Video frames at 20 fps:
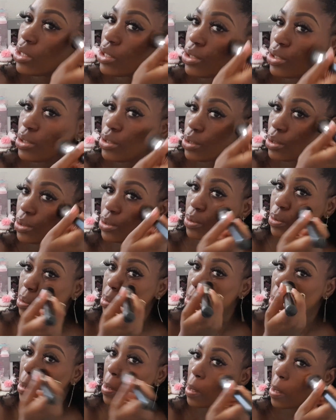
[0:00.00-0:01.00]

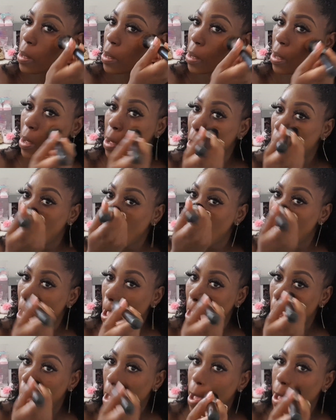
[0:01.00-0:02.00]
to
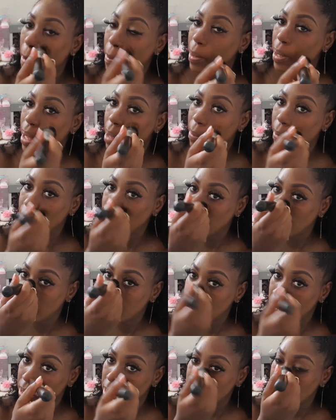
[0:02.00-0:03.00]
apply my
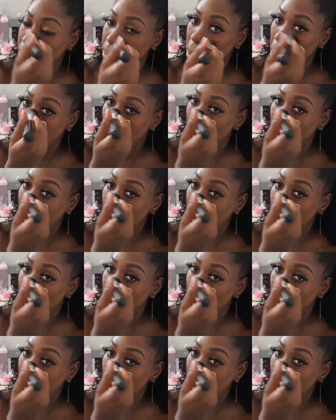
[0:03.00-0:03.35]
foundation.